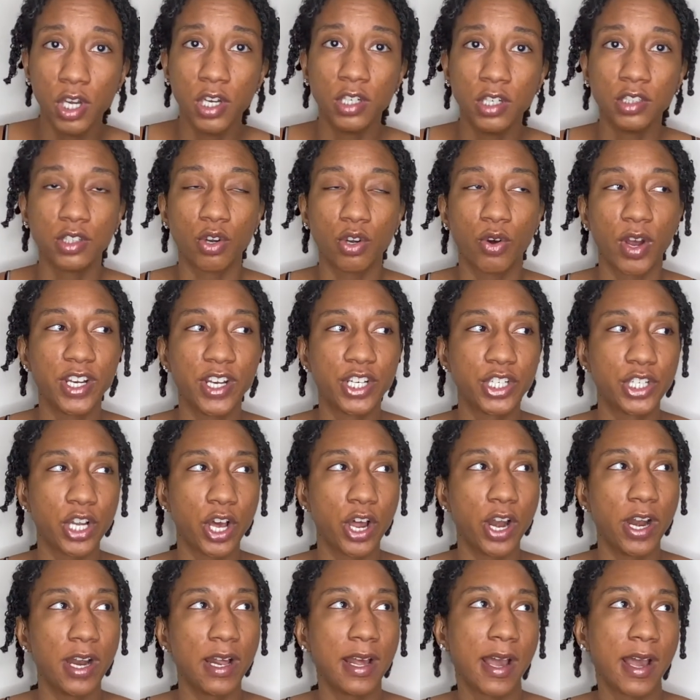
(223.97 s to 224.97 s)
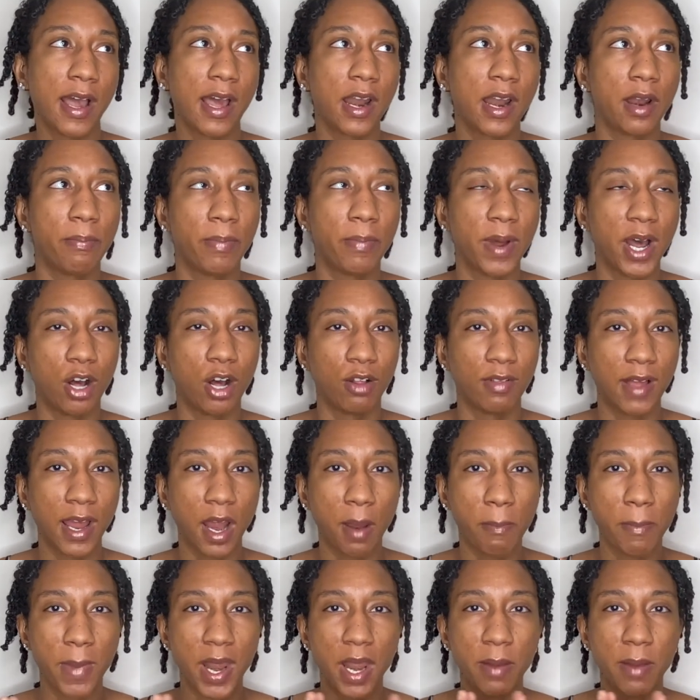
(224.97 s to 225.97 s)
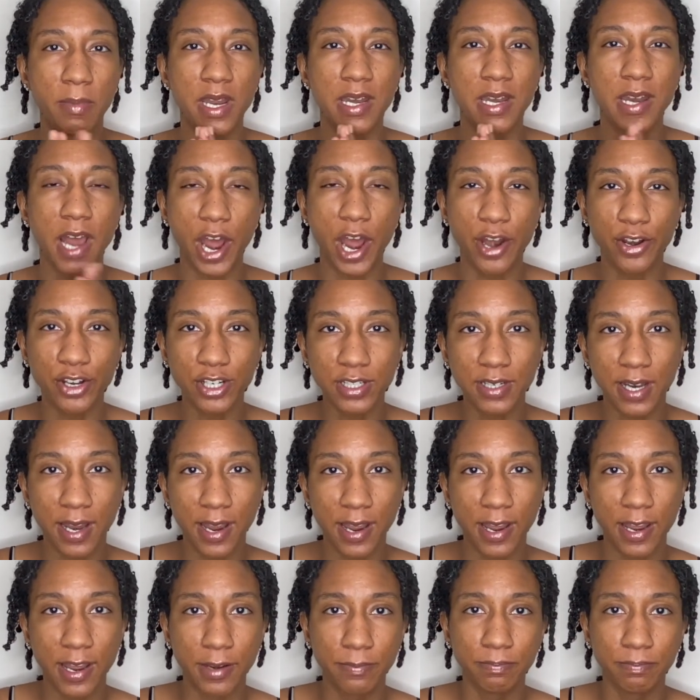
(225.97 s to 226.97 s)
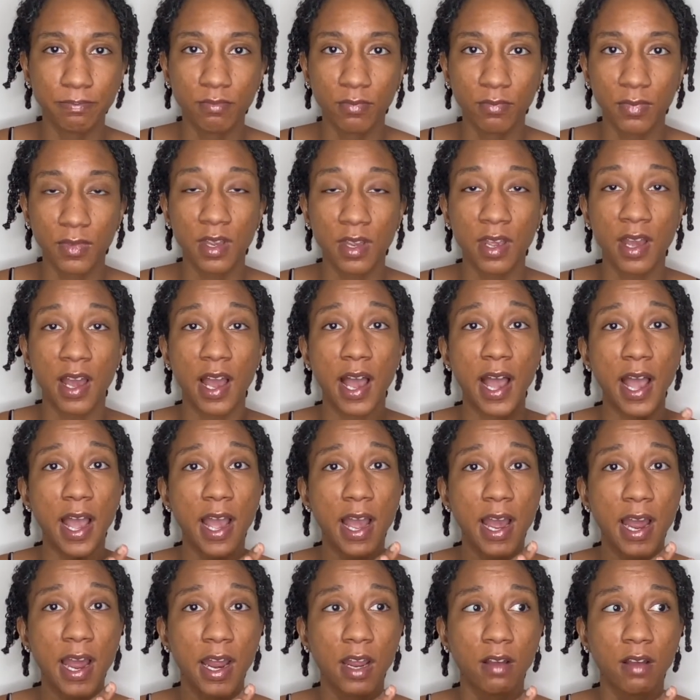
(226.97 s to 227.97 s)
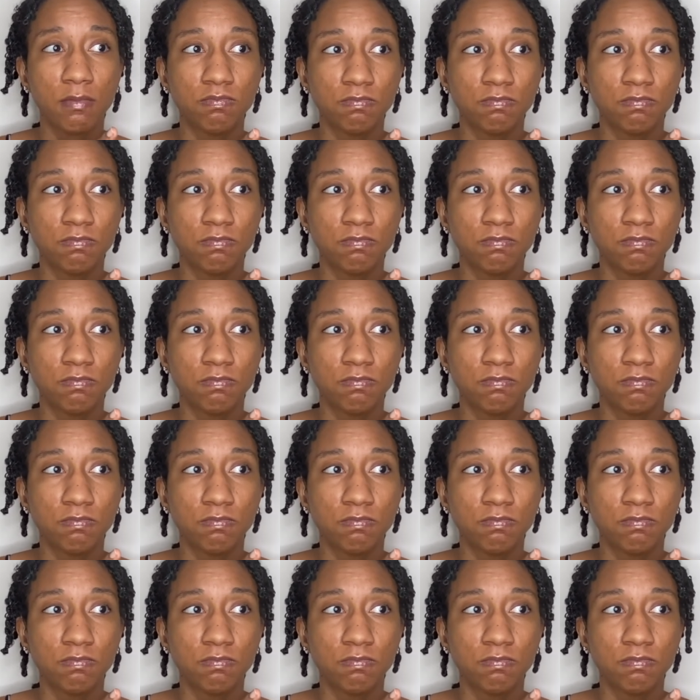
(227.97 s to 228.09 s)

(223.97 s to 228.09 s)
So I started at about like maybe 9 or 10. I